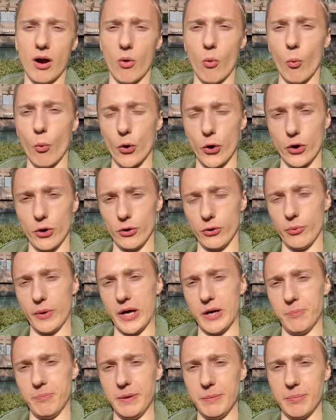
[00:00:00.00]
world
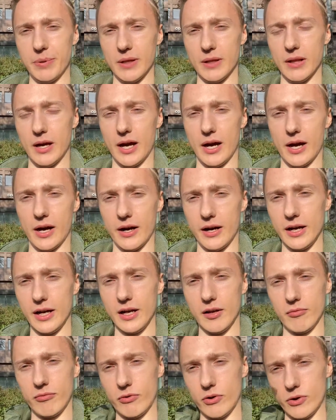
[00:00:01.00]
where people are
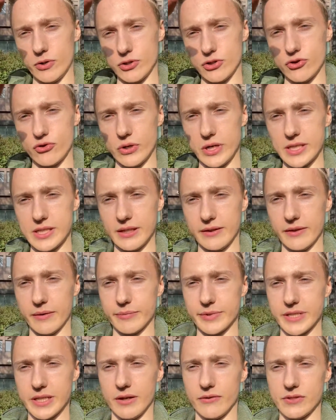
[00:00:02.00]
first stressing
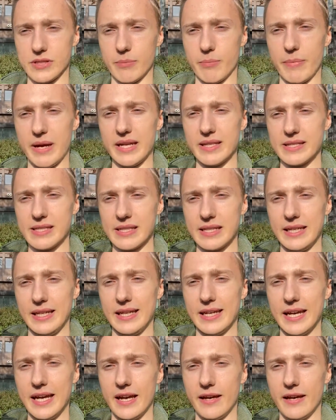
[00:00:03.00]
themselves immensely,